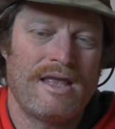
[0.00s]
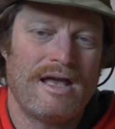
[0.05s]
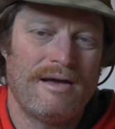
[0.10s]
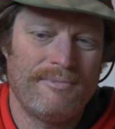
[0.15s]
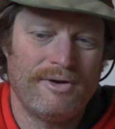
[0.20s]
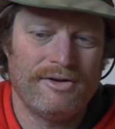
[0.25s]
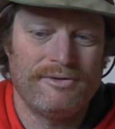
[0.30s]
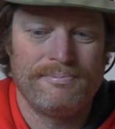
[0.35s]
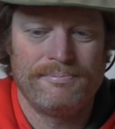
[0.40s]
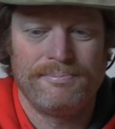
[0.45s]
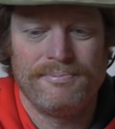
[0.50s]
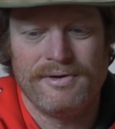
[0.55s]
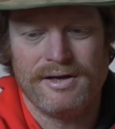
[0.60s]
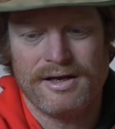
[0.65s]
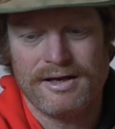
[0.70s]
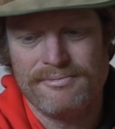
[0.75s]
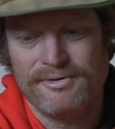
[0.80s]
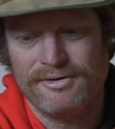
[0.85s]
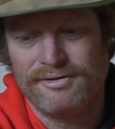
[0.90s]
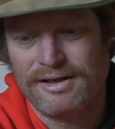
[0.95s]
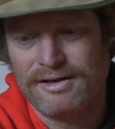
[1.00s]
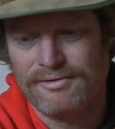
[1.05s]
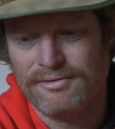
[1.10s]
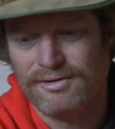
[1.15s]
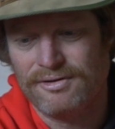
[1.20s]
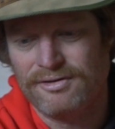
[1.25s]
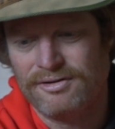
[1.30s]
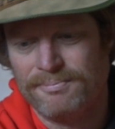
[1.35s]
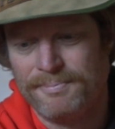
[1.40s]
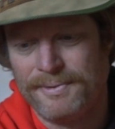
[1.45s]
I must give
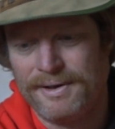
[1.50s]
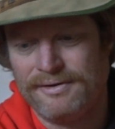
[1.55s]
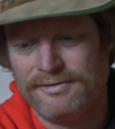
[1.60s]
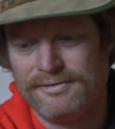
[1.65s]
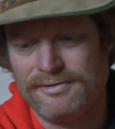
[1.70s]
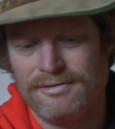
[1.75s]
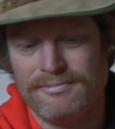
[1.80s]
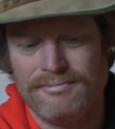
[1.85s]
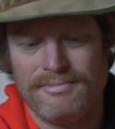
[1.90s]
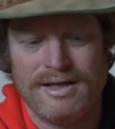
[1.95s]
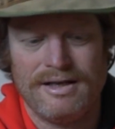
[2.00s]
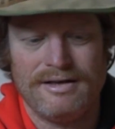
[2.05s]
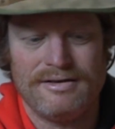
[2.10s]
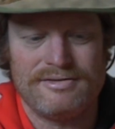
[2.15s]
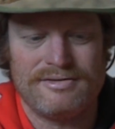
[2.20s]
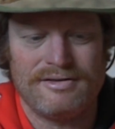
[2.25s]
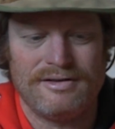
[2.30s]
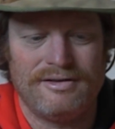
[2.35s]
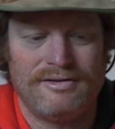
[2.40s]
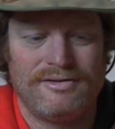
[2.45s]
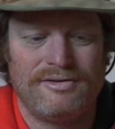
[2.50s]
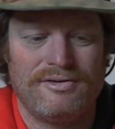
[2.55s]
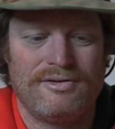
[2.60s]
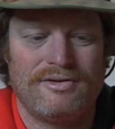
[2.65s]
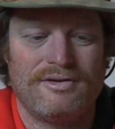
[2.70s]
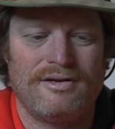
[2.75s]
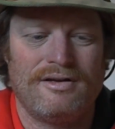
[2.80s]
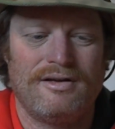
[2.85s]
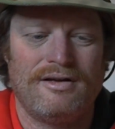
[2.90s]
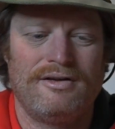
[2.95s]
a special mention to
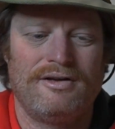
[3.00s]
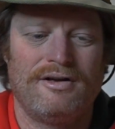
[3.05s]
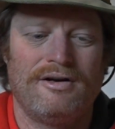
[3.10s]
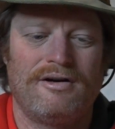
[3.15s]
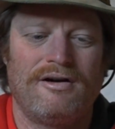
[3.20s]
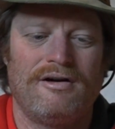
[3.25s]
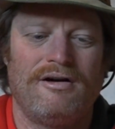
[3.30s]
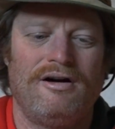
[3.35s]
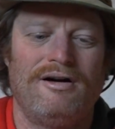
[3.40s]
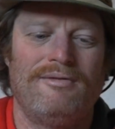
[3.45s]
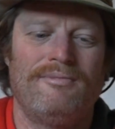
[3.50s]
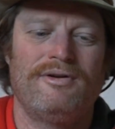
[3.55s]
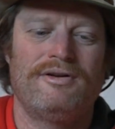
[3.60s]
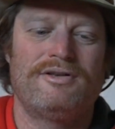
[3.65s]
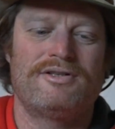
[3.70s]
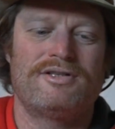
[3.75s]
the Yokohama